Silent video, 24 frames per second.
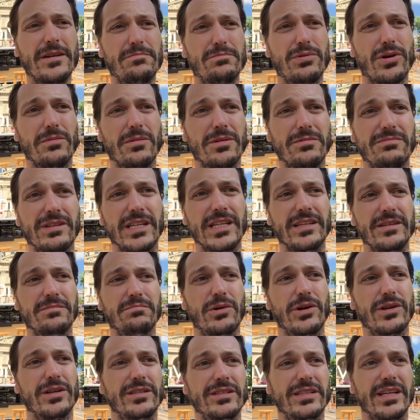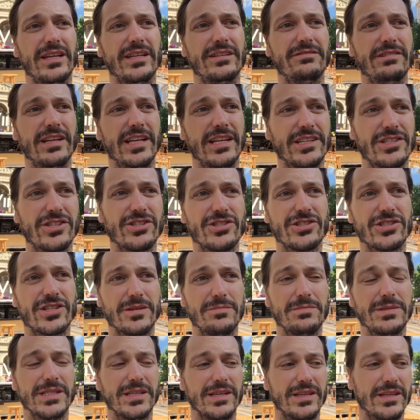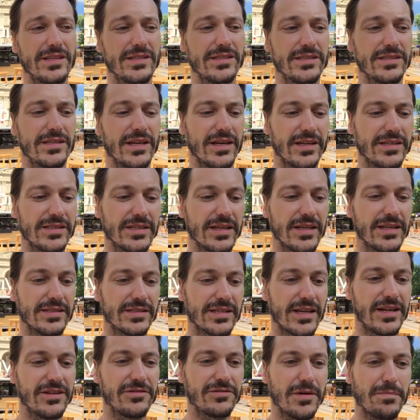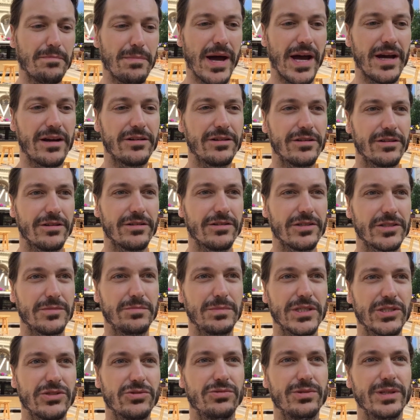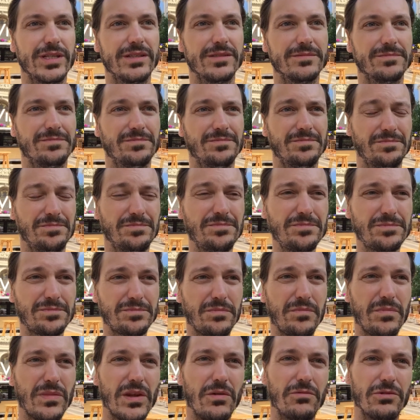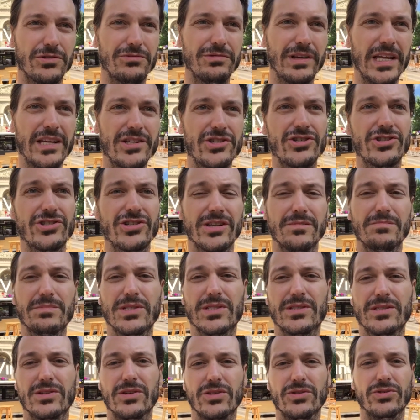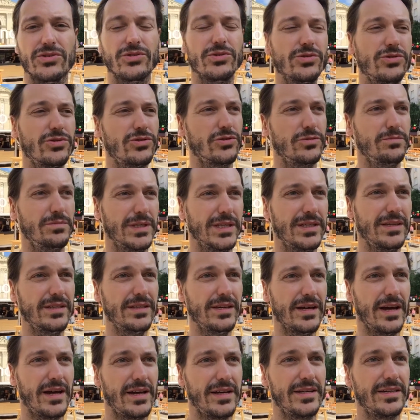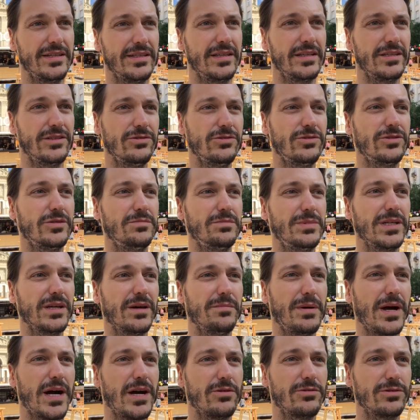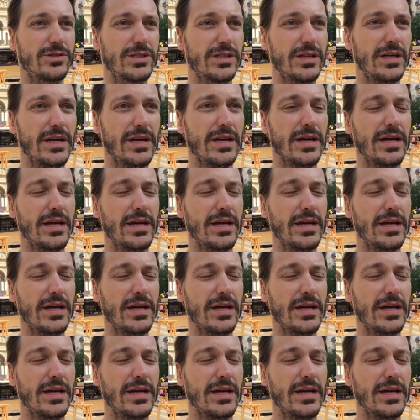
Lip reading: other problem really in modern day relationships is kind of a paradox between what relationships used to be, i.e. they used to be about